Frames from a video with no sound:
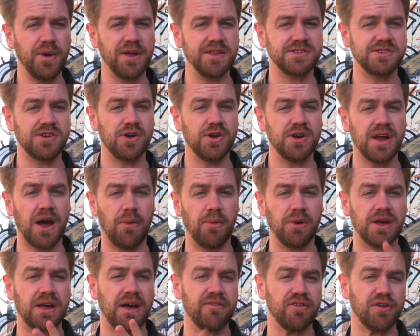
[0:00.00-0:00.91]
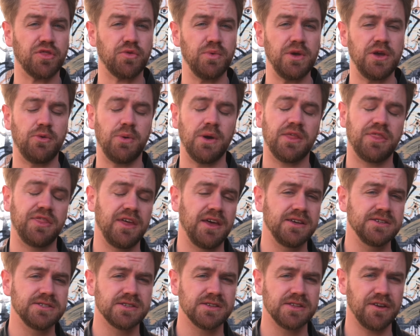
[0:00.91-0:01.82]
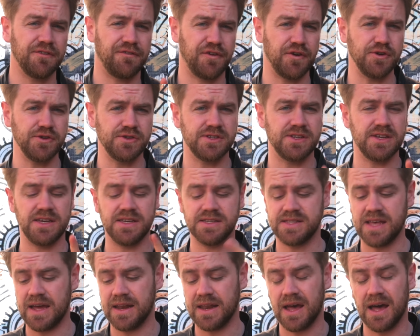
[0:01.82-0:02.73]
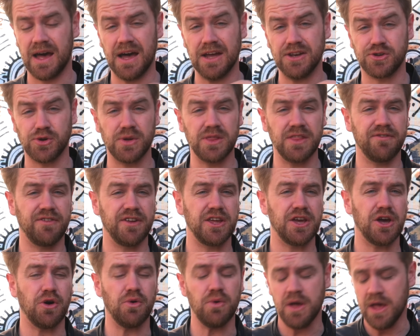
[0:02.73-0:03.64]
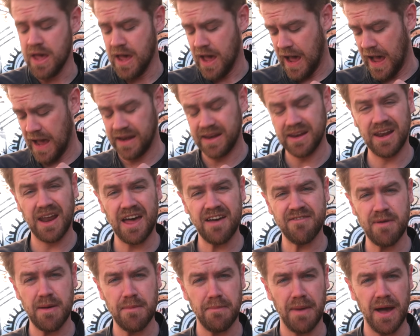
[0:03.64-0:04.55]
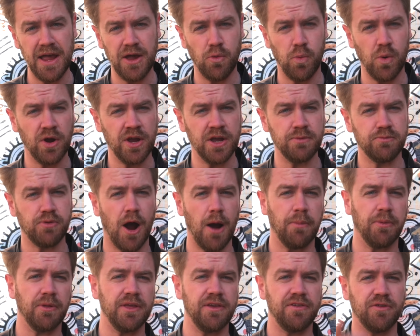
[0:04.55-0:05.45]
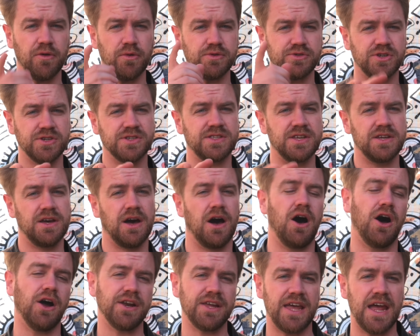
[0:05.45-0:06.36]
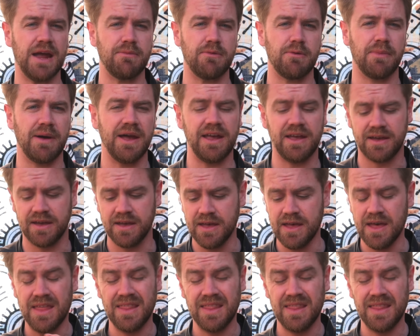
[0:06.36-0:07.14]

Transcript: we get started, I want to cover 3 quick things. The first is that during the video, I did not have my mic working properly, so it was just the on-camera mic.